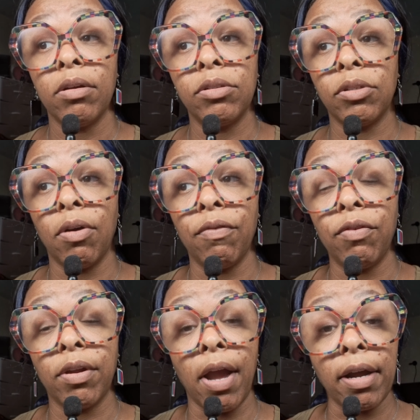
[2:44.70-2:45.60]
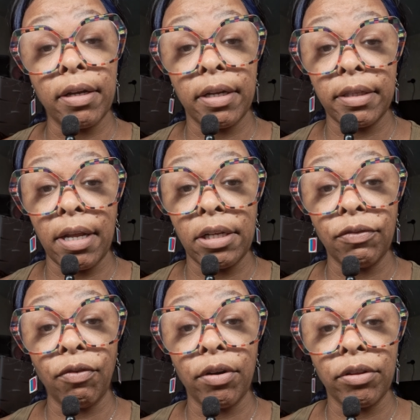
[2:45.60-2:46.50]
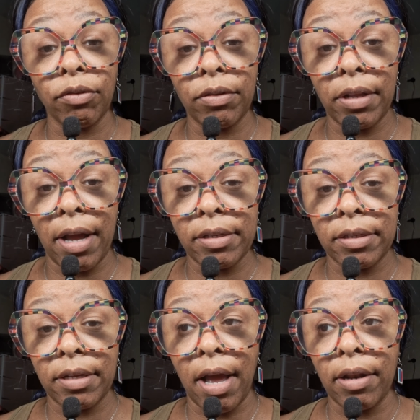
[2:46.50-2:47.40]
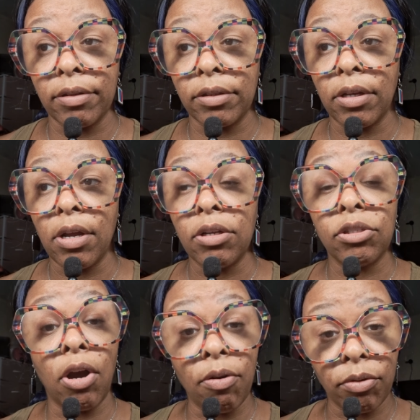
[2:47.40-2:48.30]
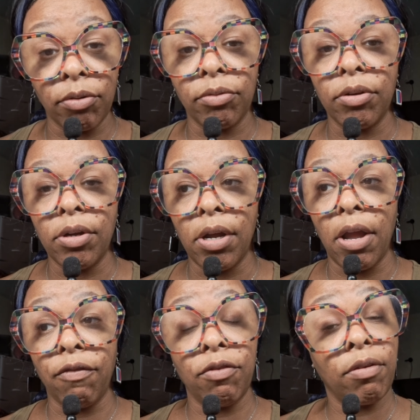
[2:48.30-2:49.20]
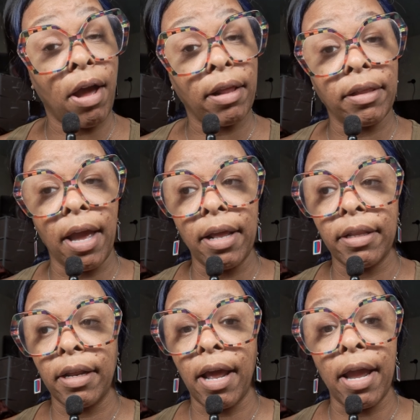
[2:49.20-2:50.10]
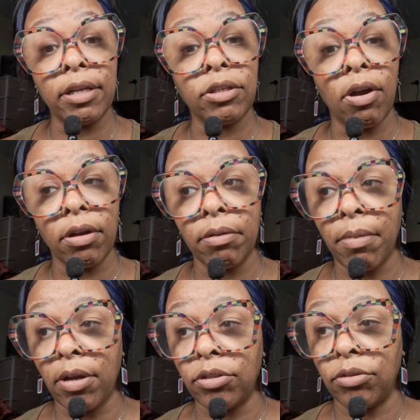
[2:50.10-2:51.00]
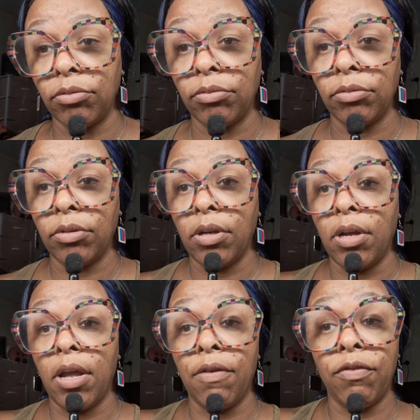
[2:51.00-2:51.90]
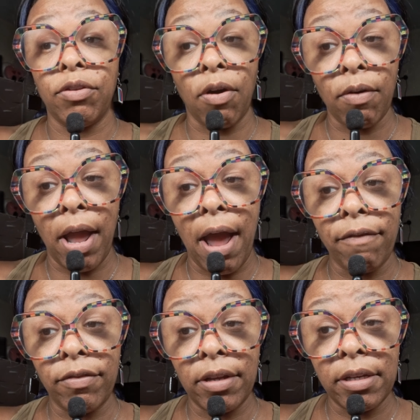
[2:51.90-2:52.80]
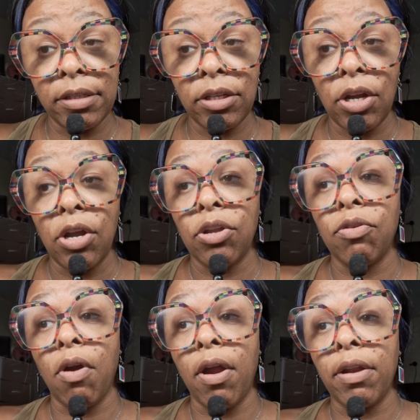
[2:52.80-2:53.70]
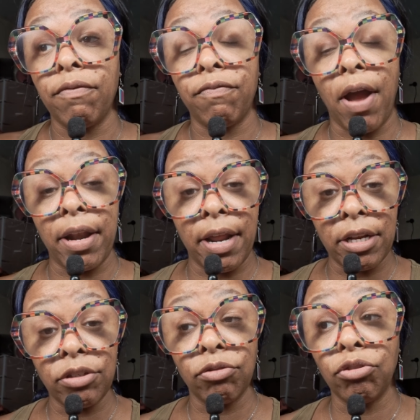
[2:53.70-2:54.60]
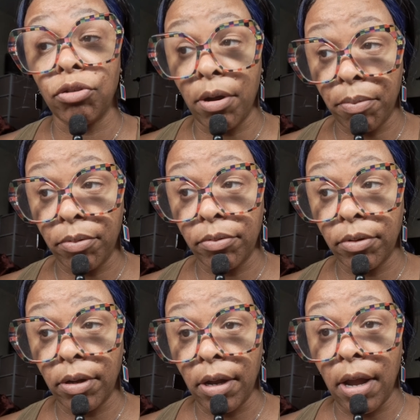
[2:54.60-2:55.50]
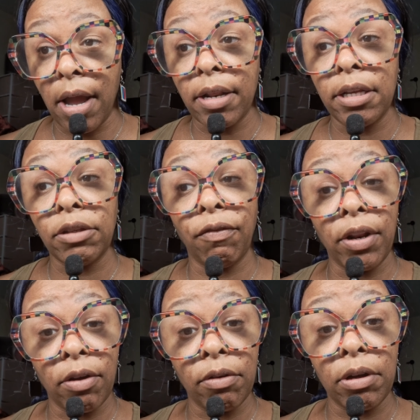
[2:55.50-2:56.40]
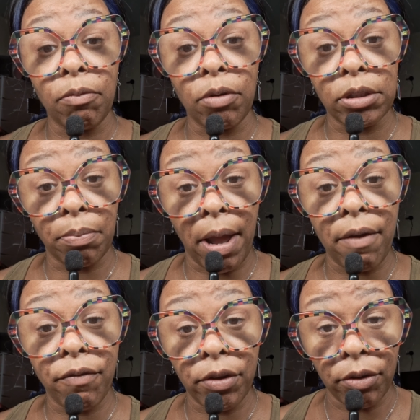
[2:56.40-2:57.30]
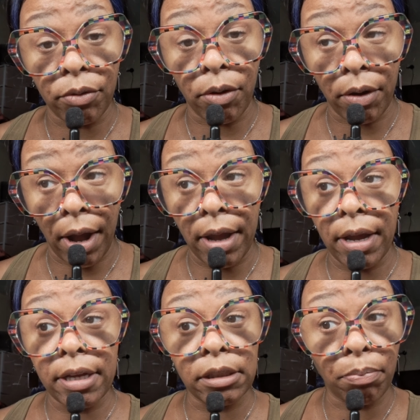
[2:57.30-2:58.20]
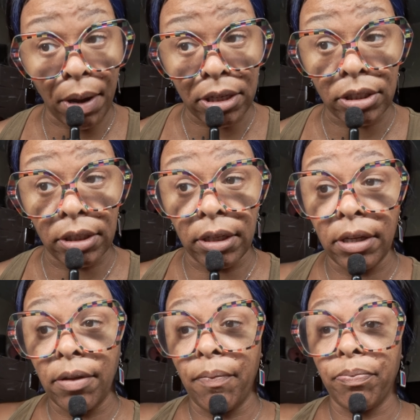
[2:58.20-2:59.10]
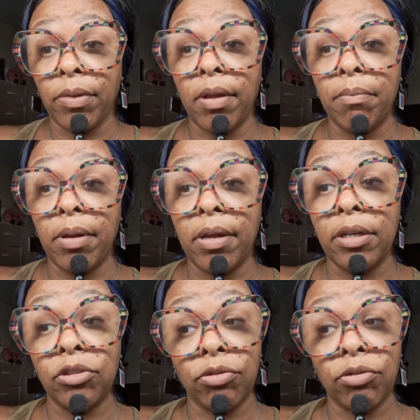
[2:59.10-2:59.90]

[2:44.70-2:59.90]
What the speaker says: So if you calculate that, it's $43,000 total. If you got that, then I ain't talking about you. If you don't have this, you are in a financial trouble, and this video was made for you, okay? Especially because